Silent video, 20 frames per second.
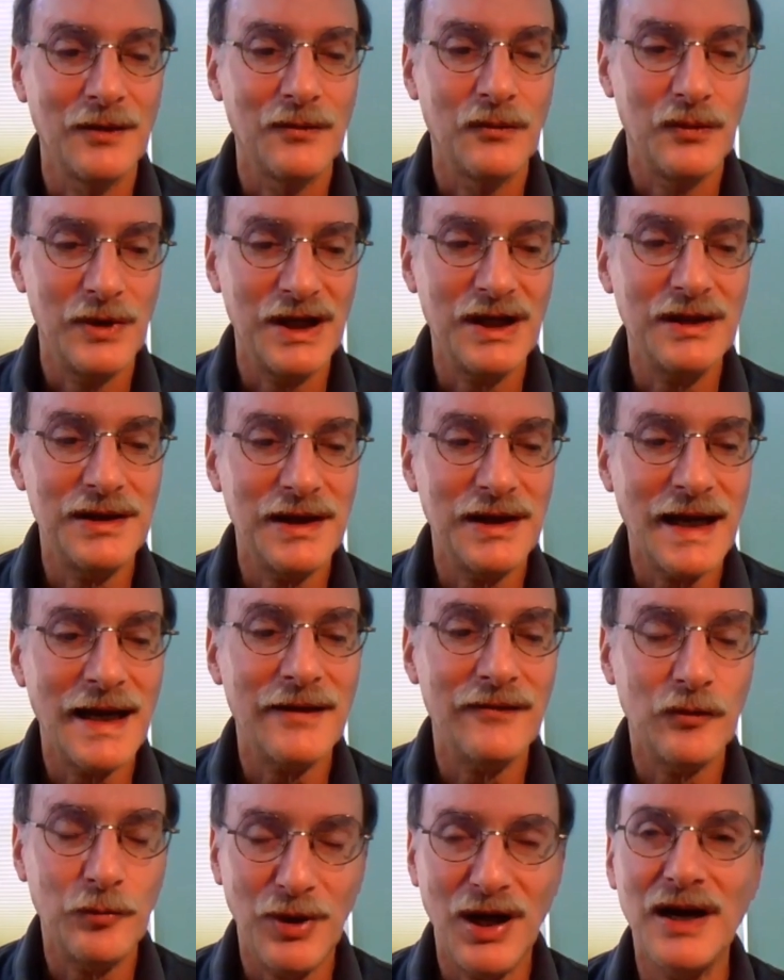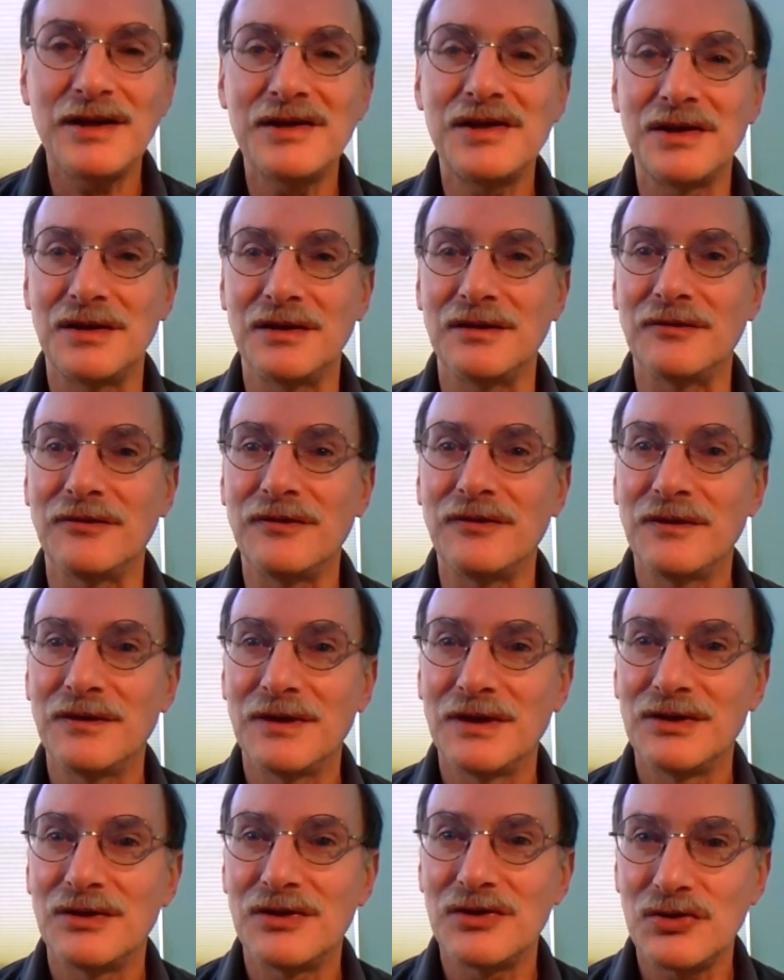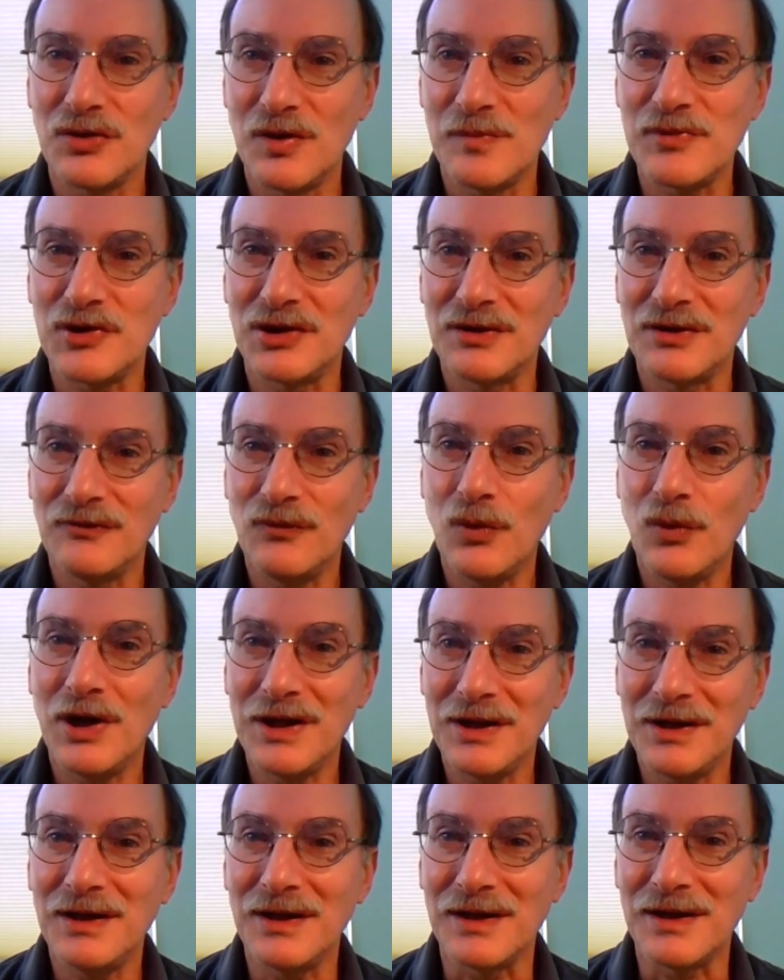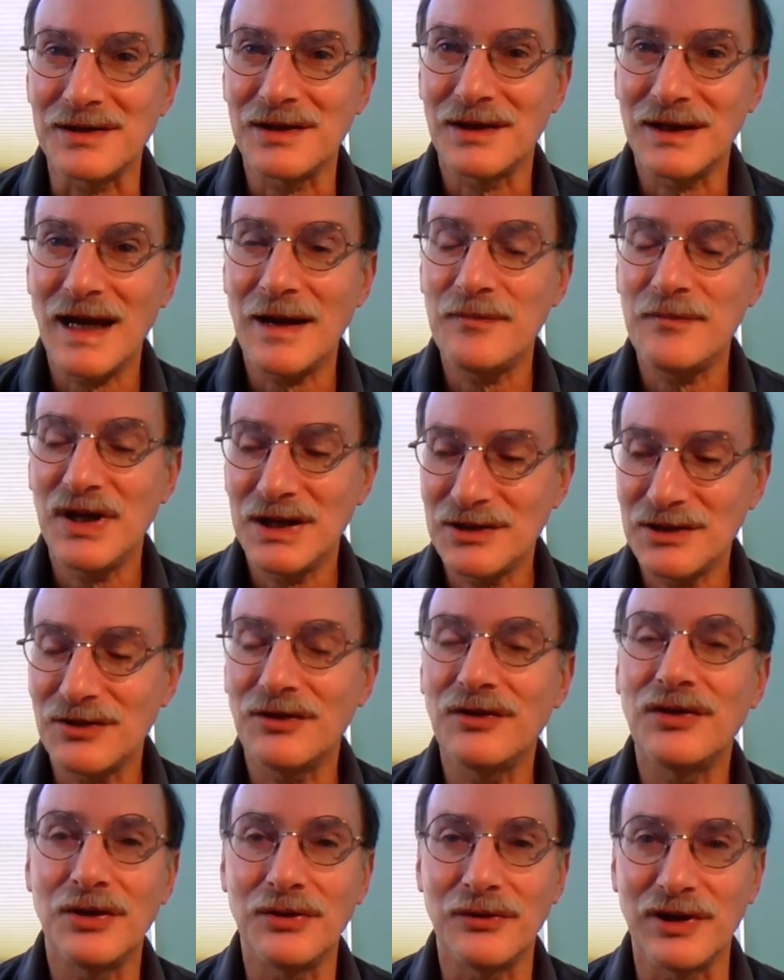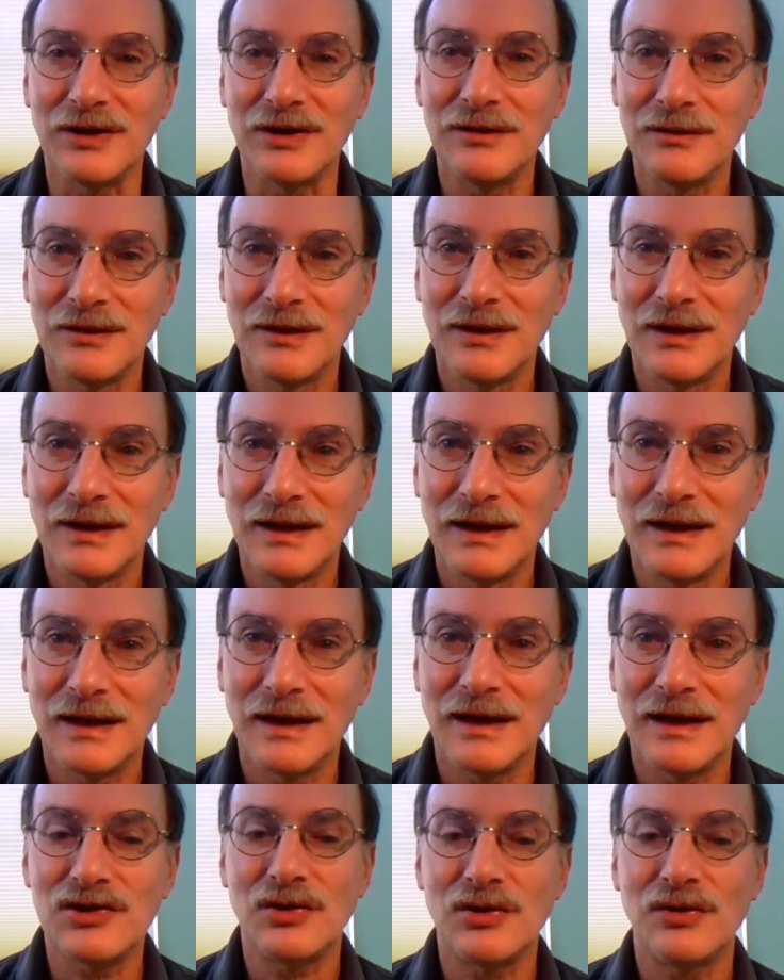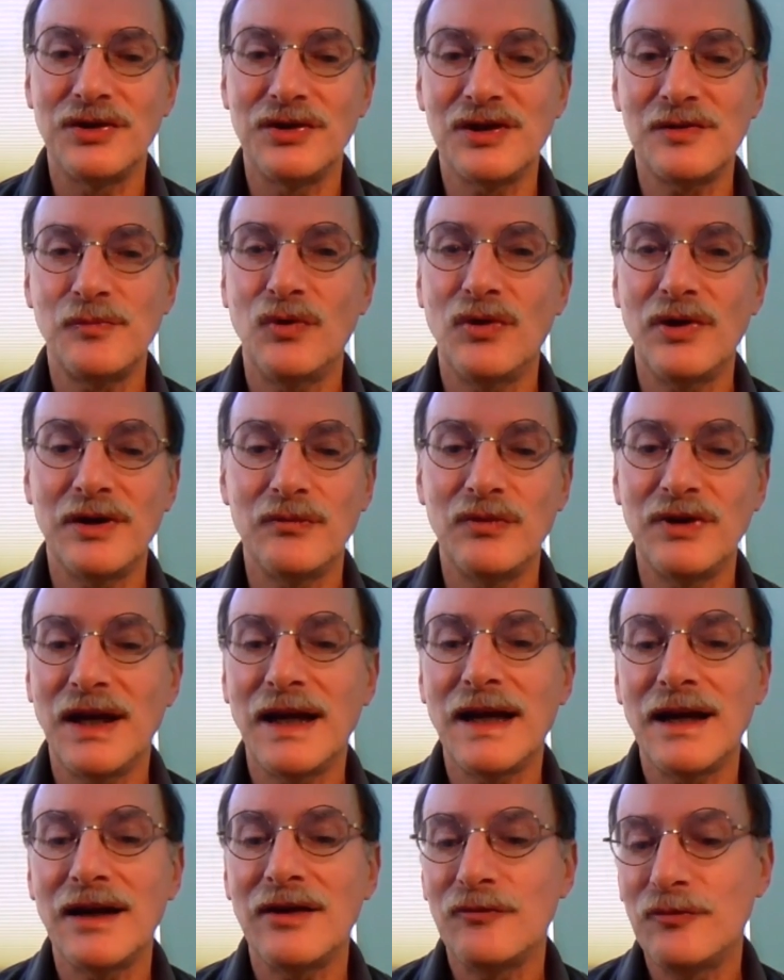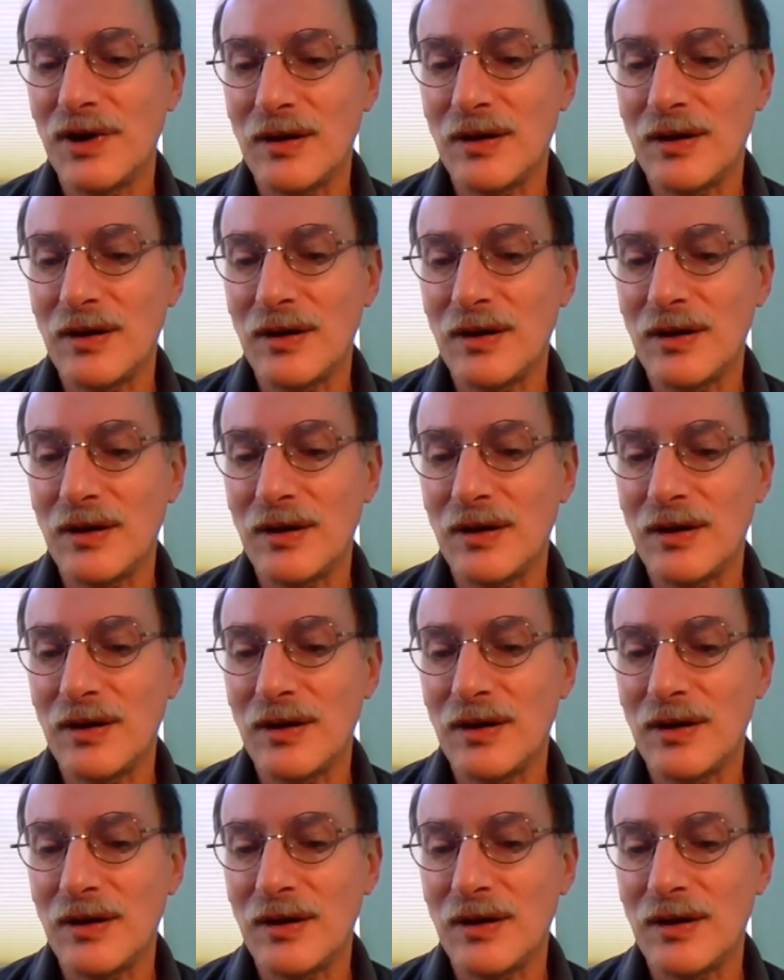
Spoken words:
we need to have a positive description of what it is, and that means a theory. And so at this point, we have